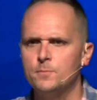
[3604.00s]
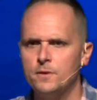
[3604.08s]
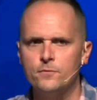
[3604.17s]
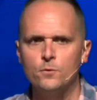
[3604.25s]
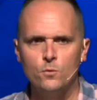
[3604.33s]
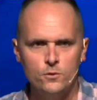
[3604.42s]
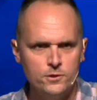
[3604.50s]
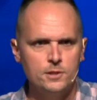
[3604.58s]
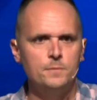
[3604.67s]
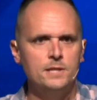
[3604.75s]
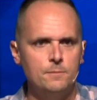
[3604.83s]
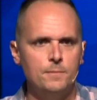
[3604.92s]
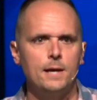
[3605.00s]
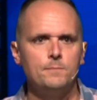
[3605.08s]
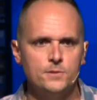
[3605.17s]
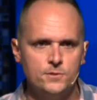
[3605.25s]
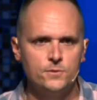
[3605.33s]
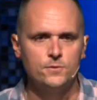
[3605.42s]
but if there were, you could beat the
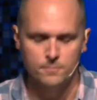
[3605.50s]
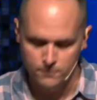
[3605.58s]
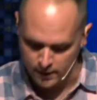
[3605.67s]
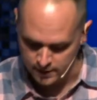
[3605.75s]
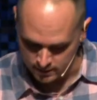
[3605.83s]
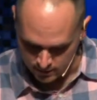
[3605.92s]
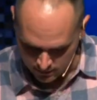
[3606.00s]
Baptist to them, right?